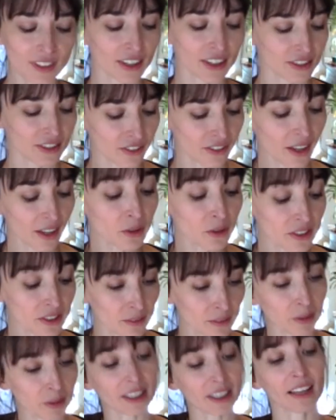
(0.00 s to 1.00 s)
So that was,
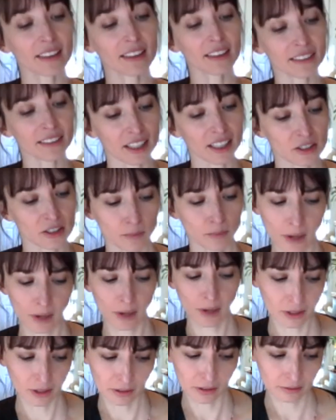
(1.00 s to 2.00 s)
but I think that's
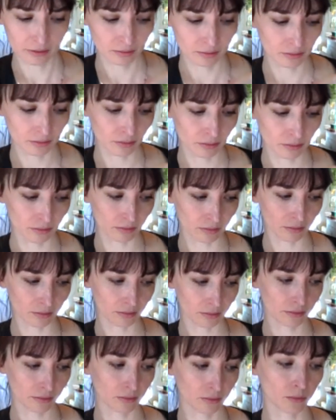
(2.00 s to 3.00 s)
probably
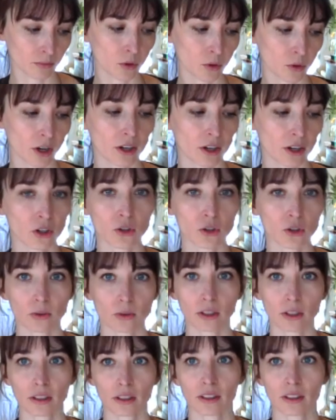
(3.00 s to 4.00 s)
more
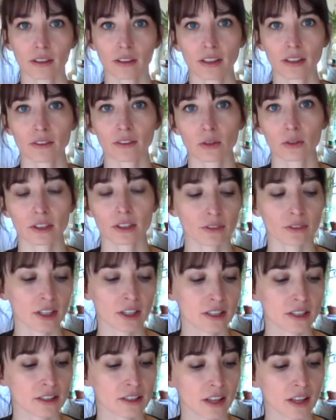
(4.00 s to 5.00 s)
unusual. I've only run
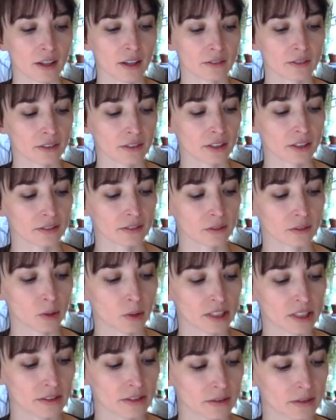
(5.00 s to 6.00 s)
into that
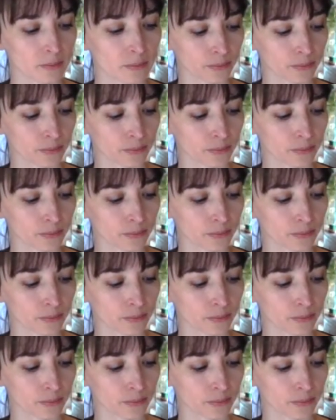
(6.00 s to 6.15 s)
once.